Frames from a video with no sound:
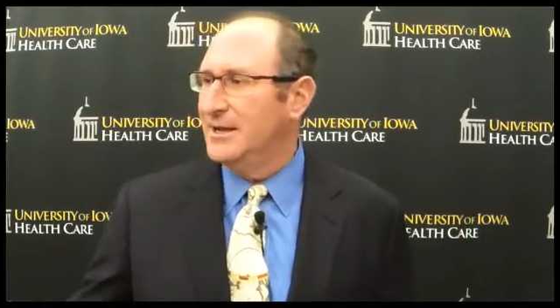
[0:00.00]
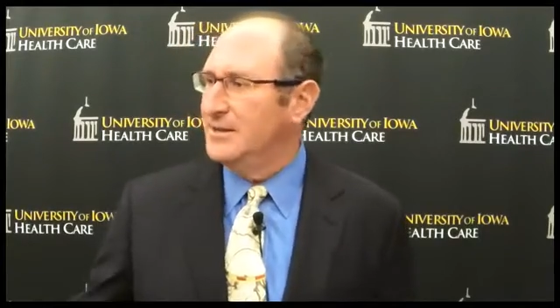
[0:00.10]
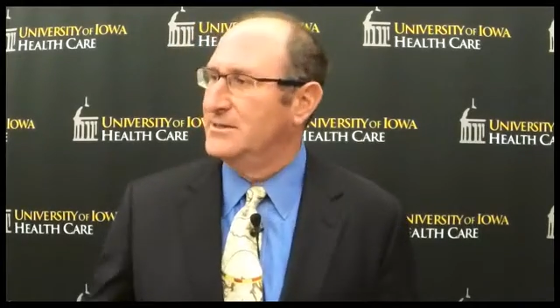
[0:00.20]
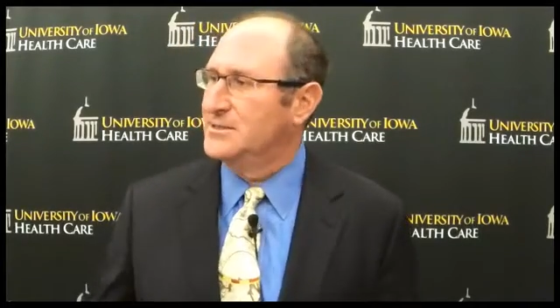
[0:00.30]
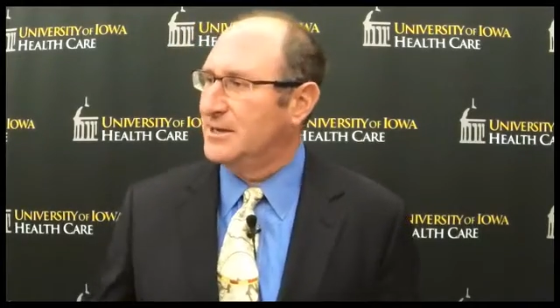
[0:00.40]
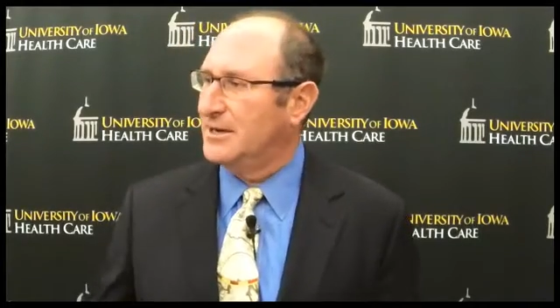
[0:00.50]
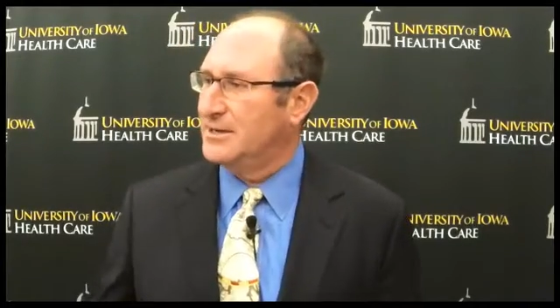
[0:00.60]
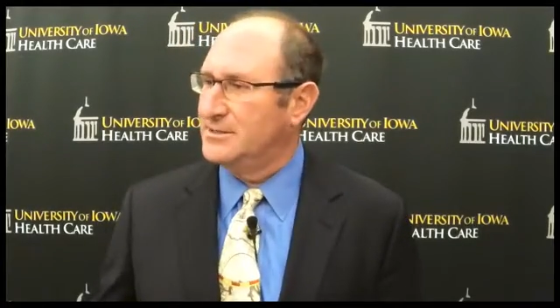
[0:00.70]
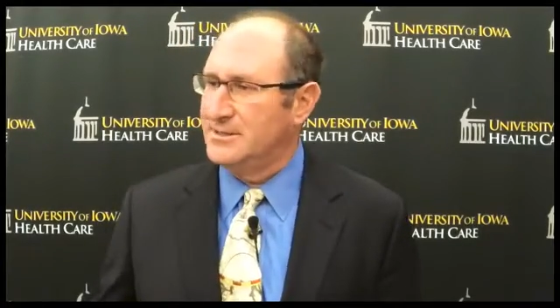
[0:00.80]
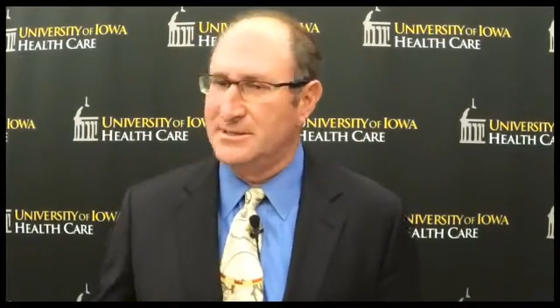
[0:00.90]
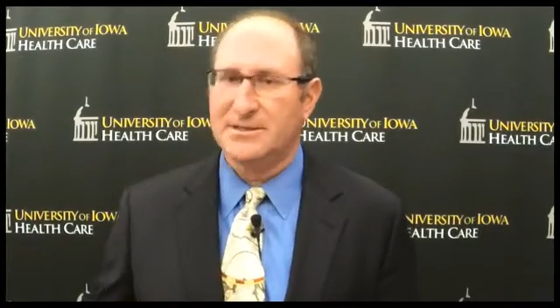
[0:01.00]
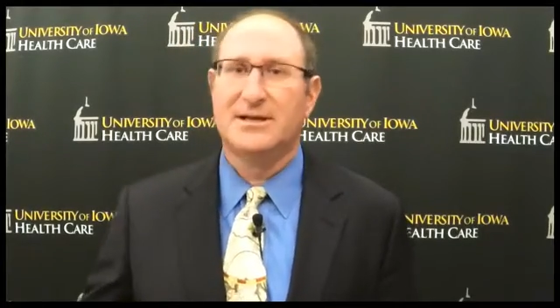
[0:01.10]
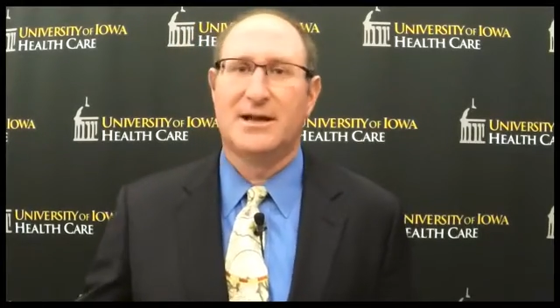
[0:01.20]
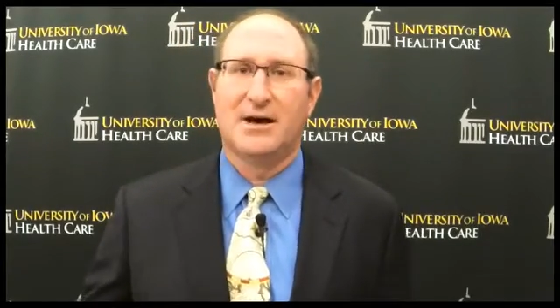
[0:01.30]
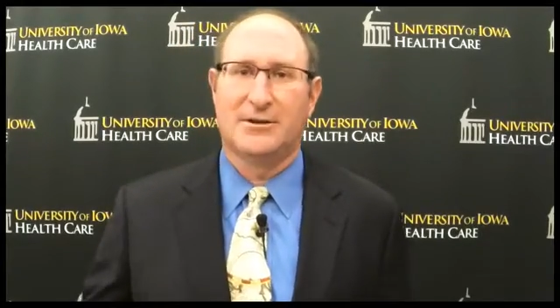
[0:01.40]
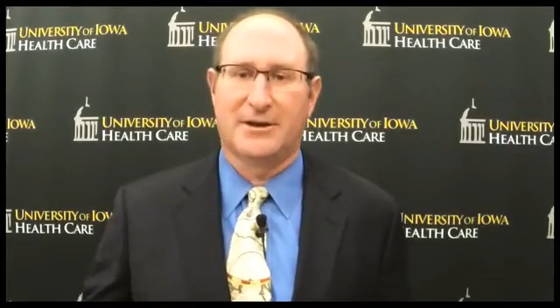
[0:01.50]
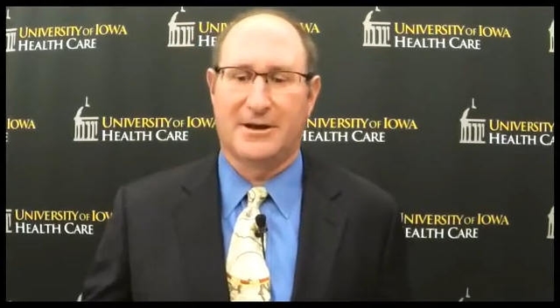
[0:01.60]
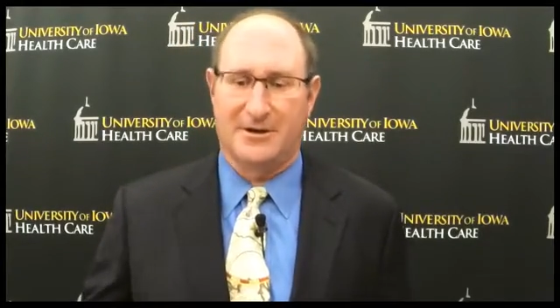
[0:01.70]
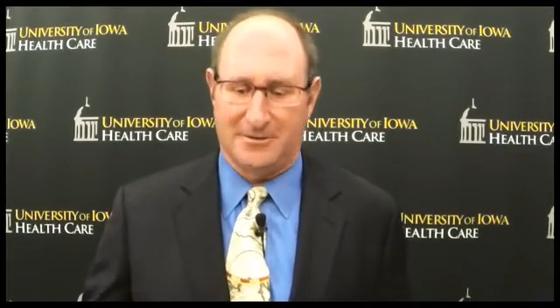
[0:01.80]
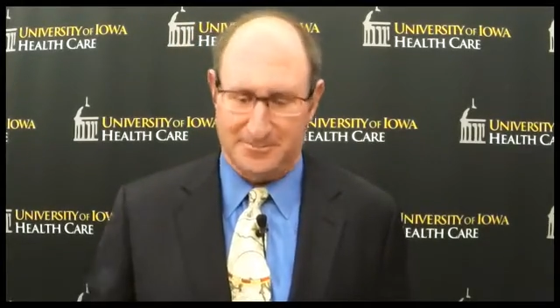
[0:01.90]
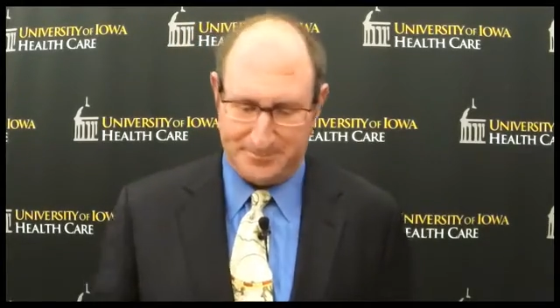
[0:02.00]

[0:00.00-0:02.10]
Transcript: in the sciences in healthcare.